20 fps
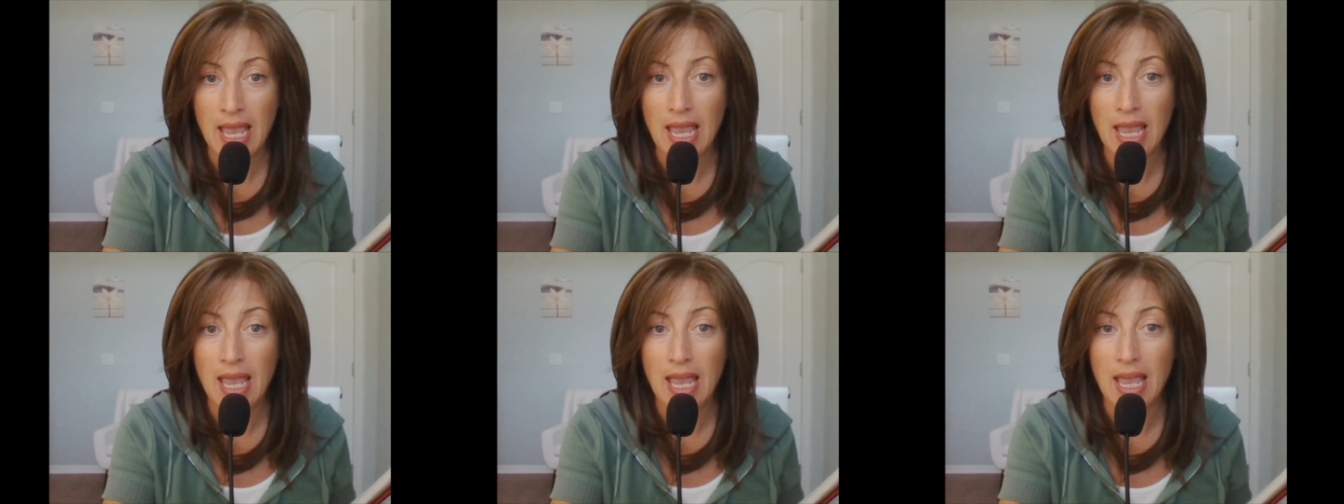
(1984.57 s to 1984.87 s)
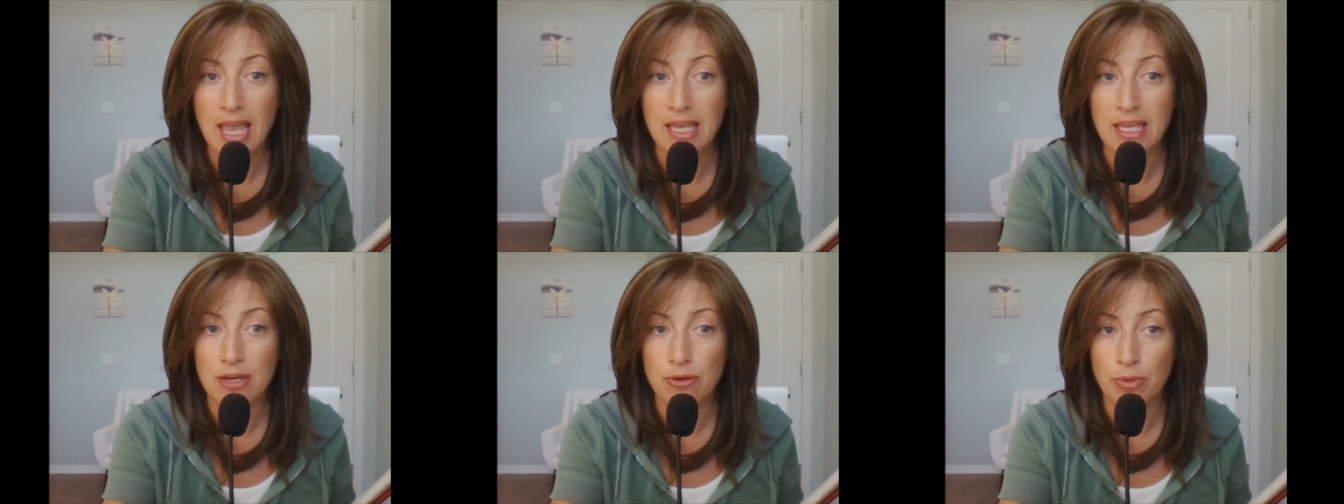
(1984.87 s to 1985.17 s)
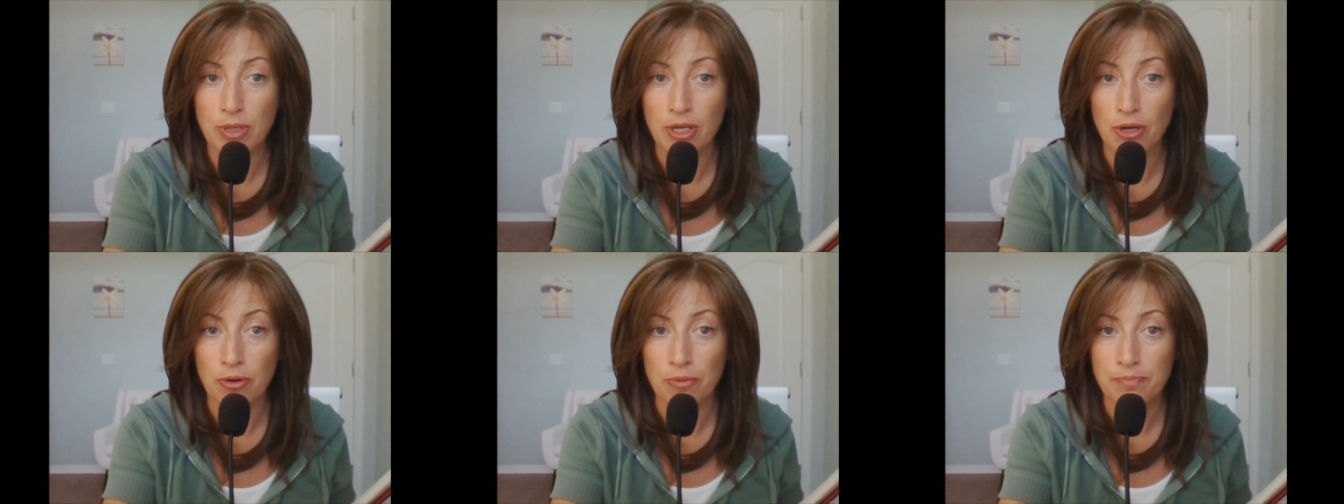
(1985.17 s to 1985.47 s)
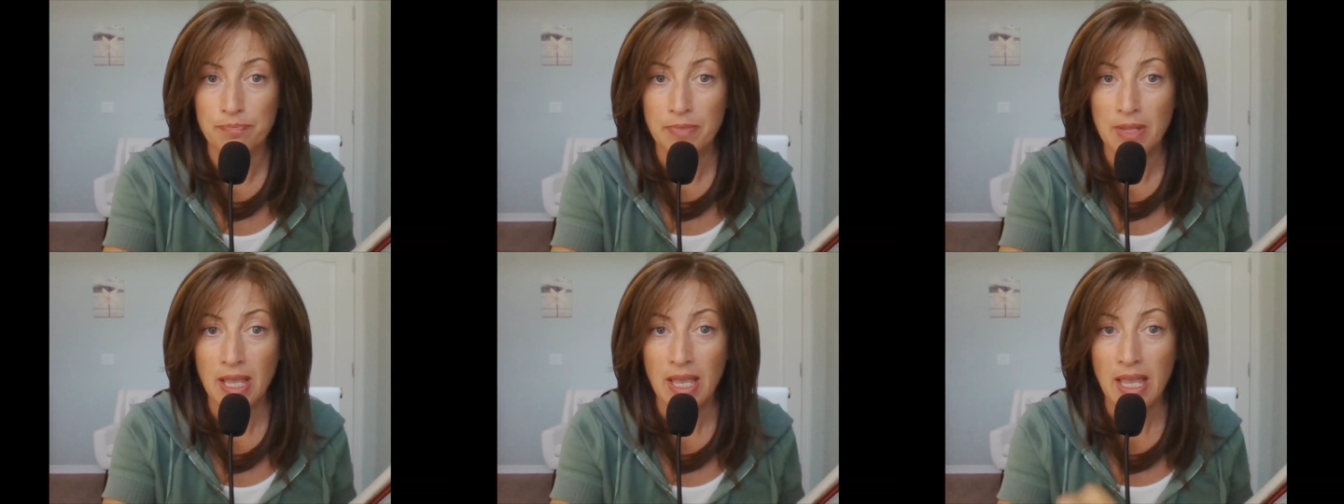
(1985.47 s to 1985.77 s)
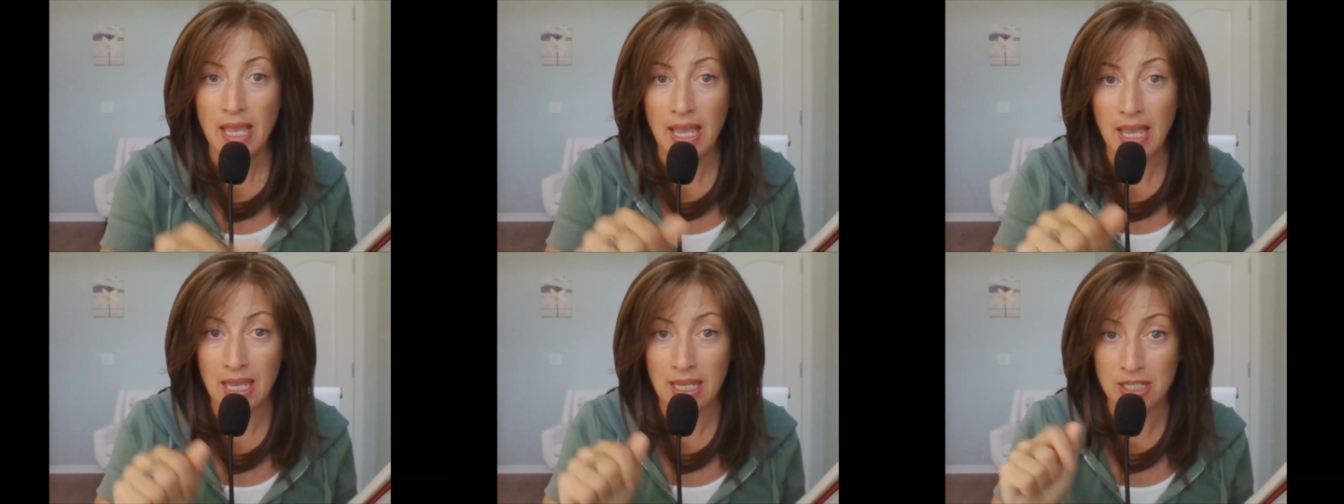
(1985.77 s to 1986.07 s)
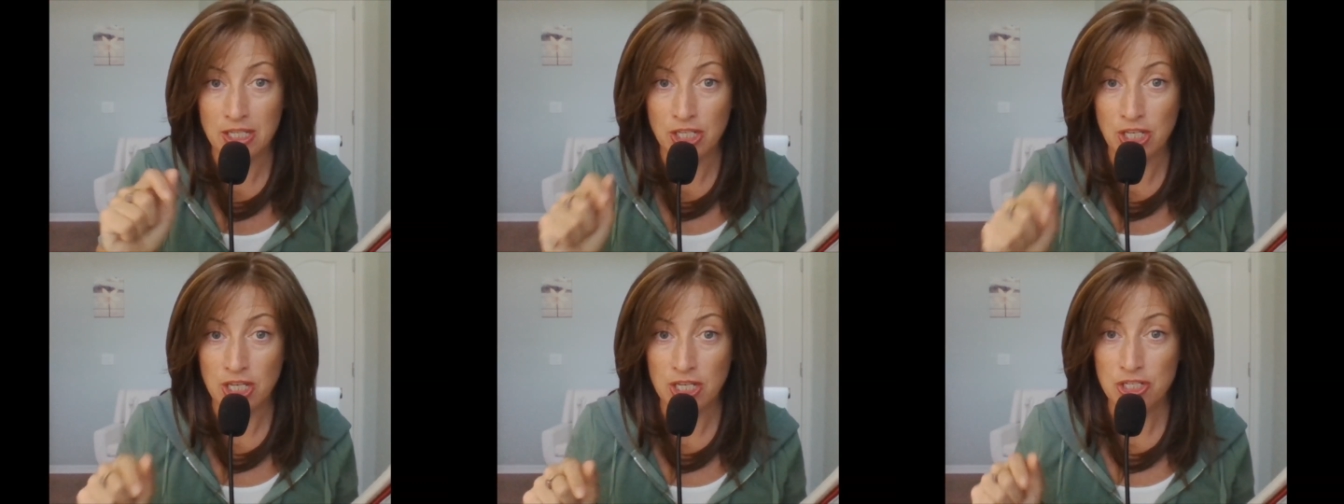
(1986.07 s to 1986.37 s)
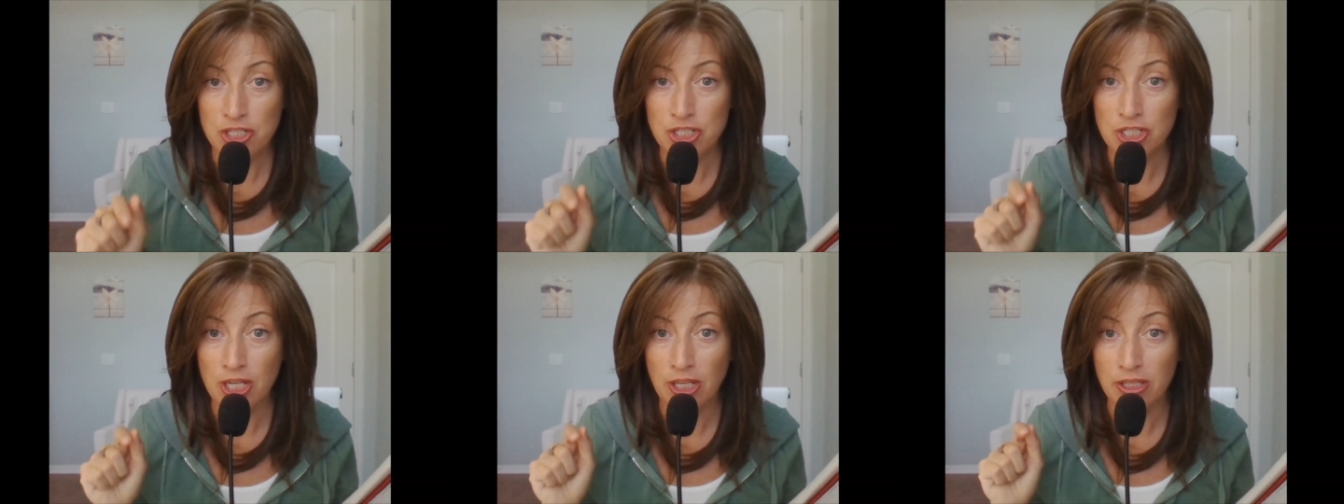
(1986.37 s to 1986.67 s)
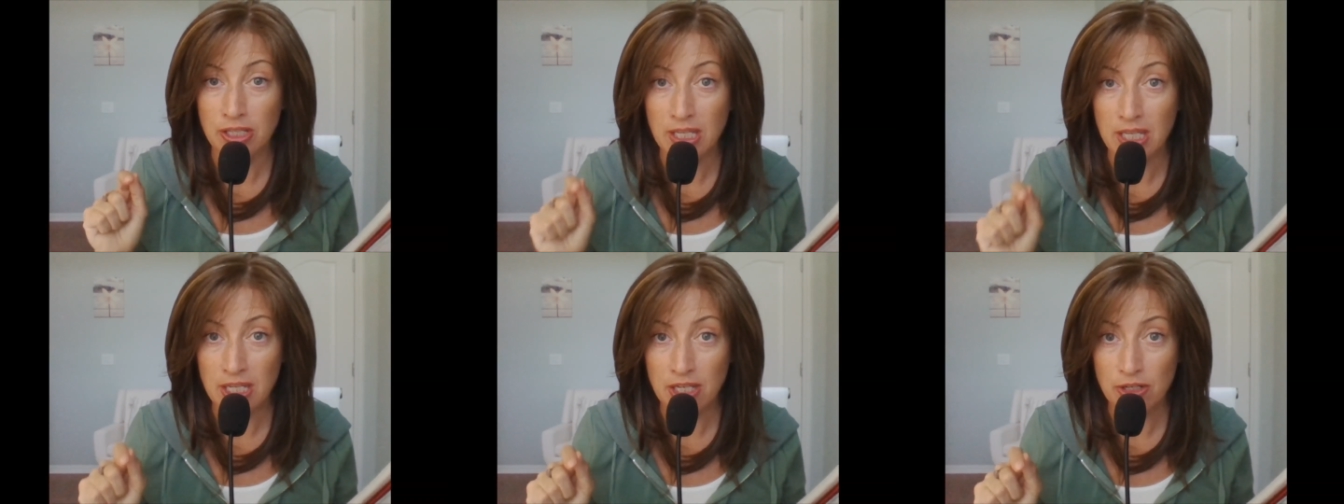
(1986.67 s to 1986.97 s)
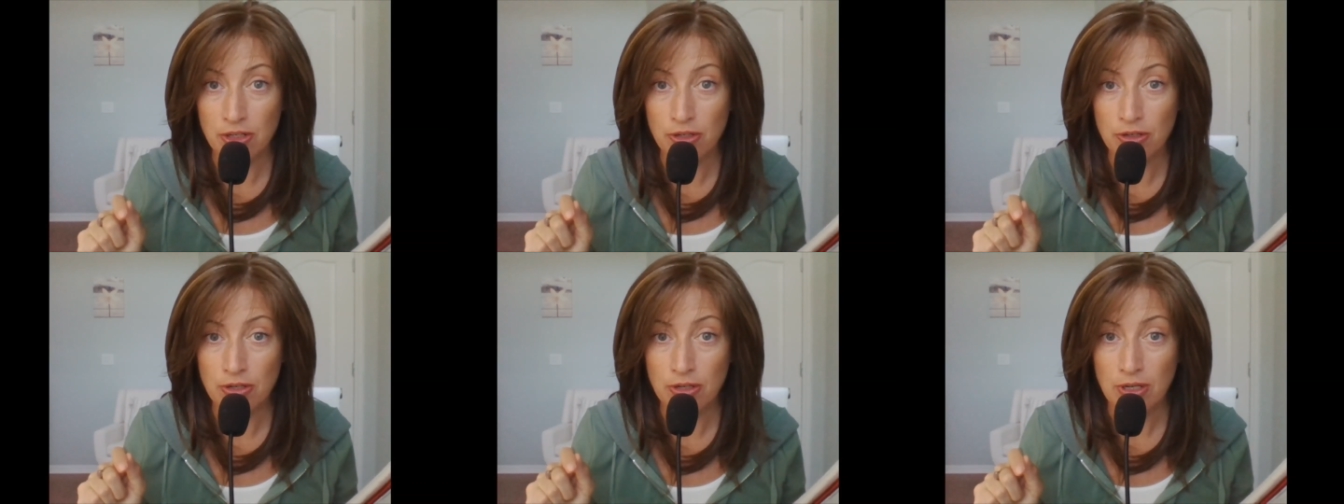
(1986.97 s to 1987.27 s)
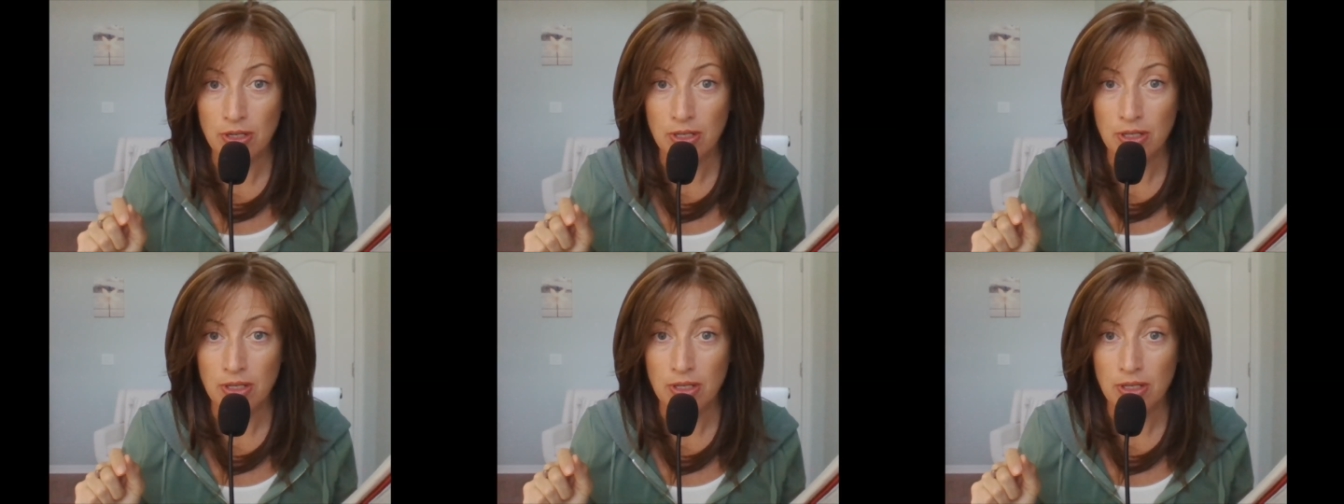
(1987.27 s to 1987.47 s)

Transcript: Here we go. And ye shall hear